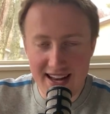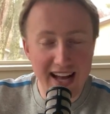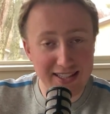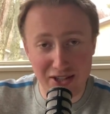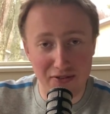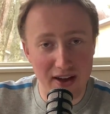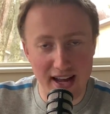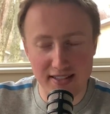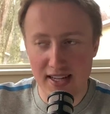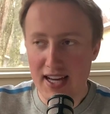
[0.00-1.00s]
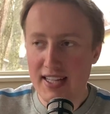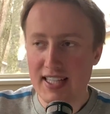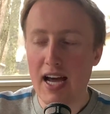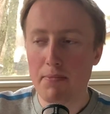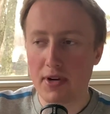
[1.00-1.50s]
not so fast.
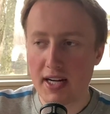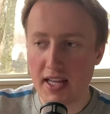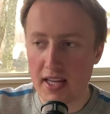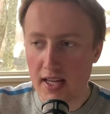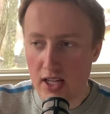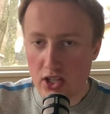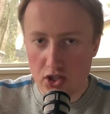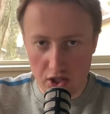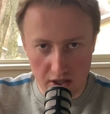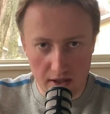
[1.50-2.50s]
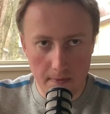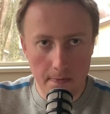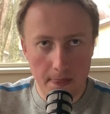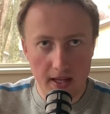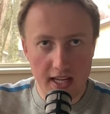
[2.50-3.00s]
Tom Brady, sure,
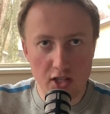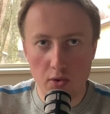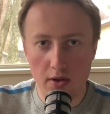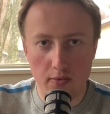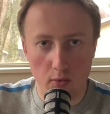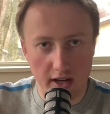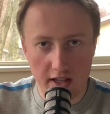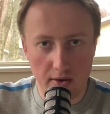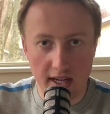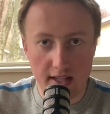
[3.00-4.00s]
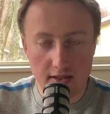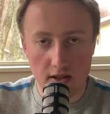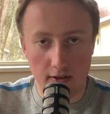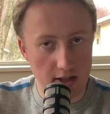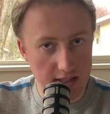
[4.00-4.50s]
he's one of the greatest
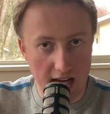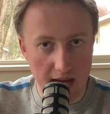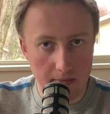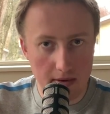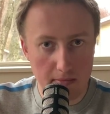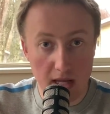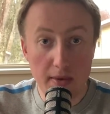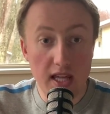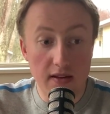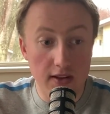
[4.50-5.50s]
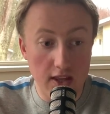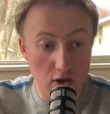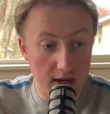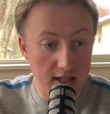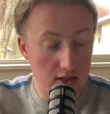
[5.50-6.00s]
of all time, maybe even the
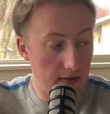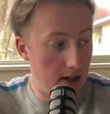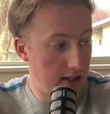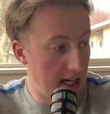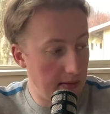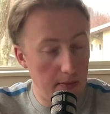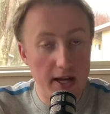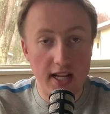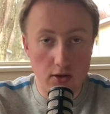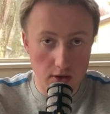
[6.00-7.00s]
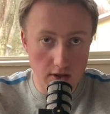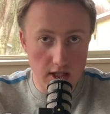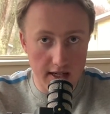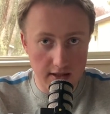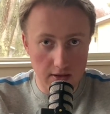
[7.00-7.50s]
greatest of all time, depending on who you
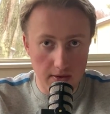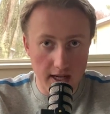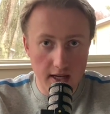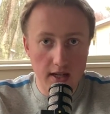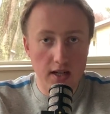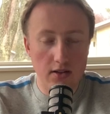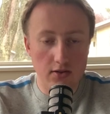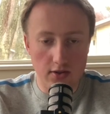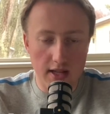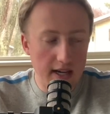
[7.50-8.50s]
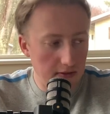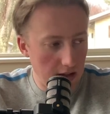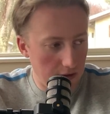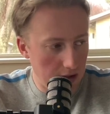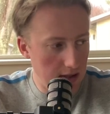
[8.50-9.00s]
talk to. Right? There's a lot of
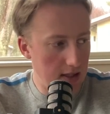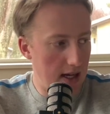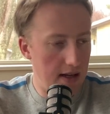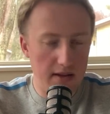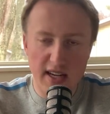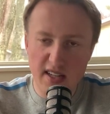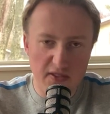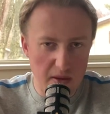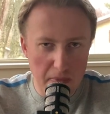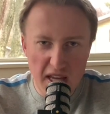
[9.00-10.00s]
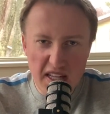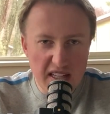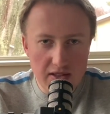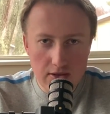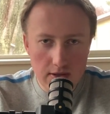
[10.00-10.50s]
different, uh, a lot of different
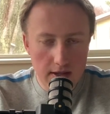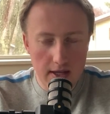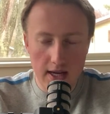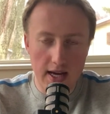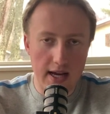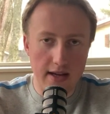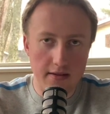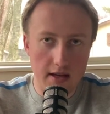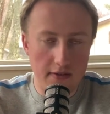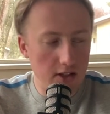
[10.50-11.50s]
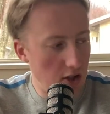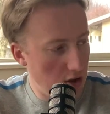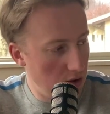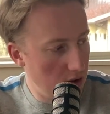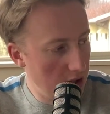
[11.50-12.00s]
opinions uh, having to
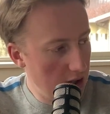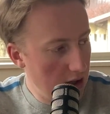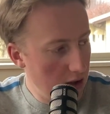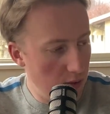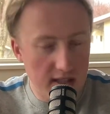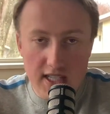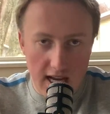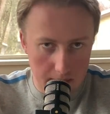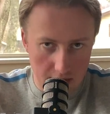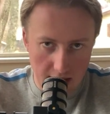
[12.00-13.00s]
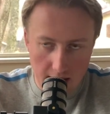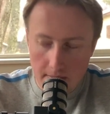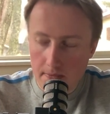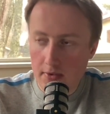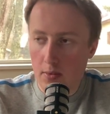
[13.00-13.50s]
do with Tom Brady,
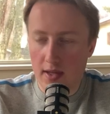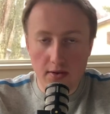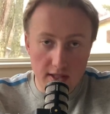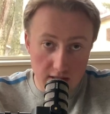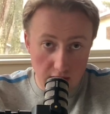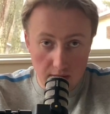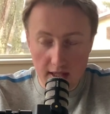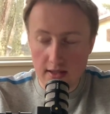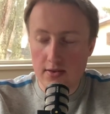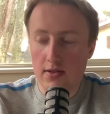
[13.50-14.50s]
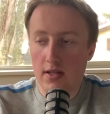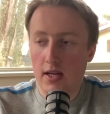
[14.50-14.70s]
whether he's the greatest.